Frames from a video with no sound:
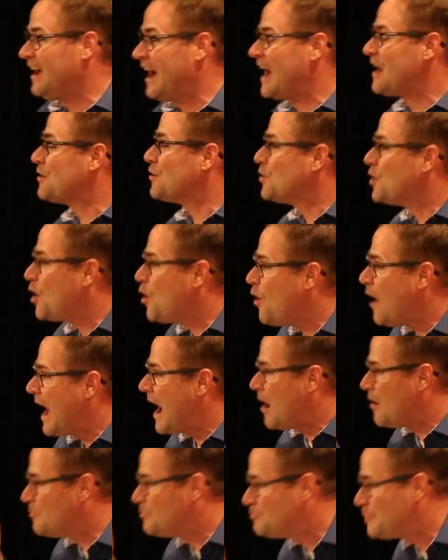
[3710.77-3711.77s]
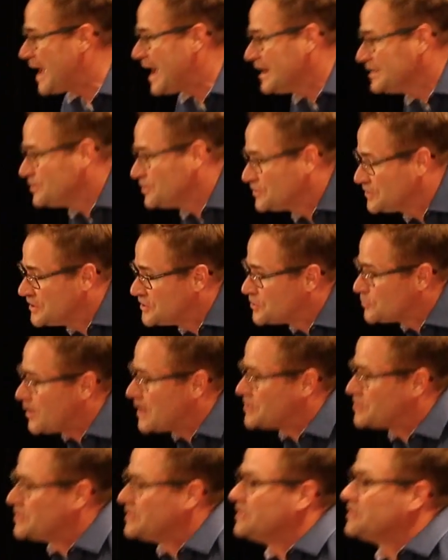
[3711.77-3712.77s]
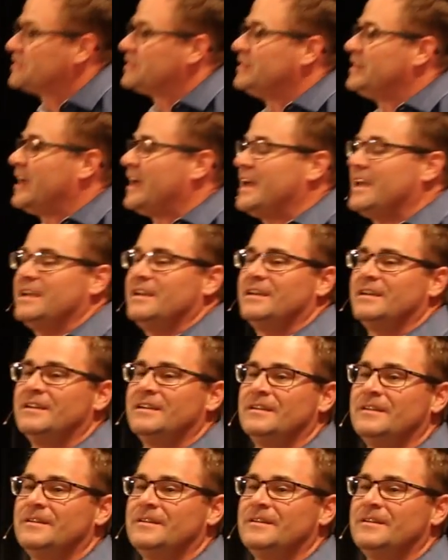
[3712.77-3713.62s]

I don't know how bad your situation is today.